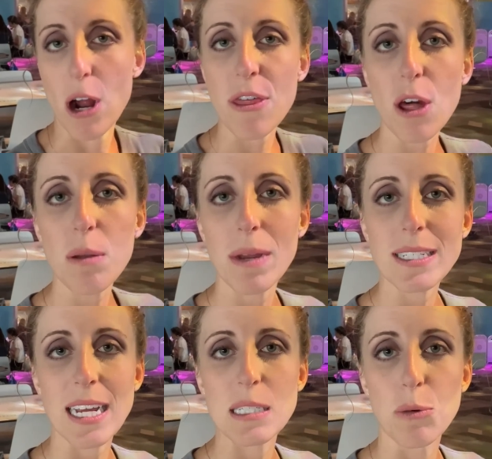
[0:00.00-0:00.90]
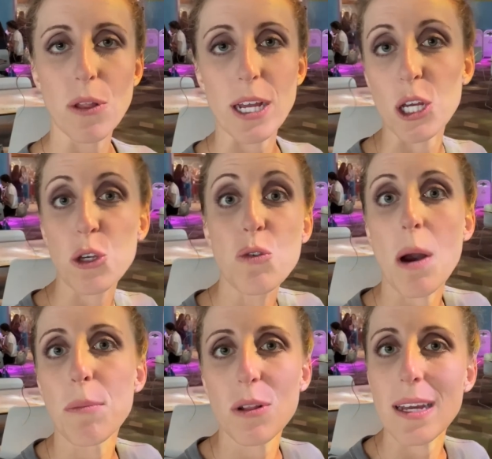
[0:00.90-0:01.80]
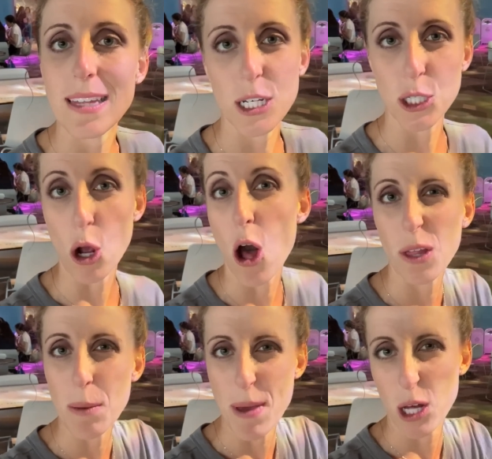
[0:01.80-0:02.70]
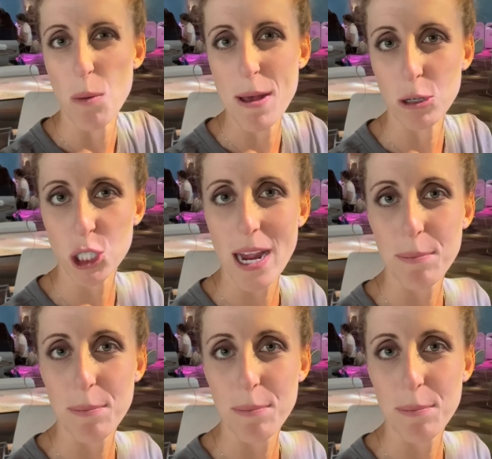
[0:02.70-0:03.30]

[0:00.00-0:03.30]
I thought it might taste more like a cucumber, like they call it a pickle milkshake,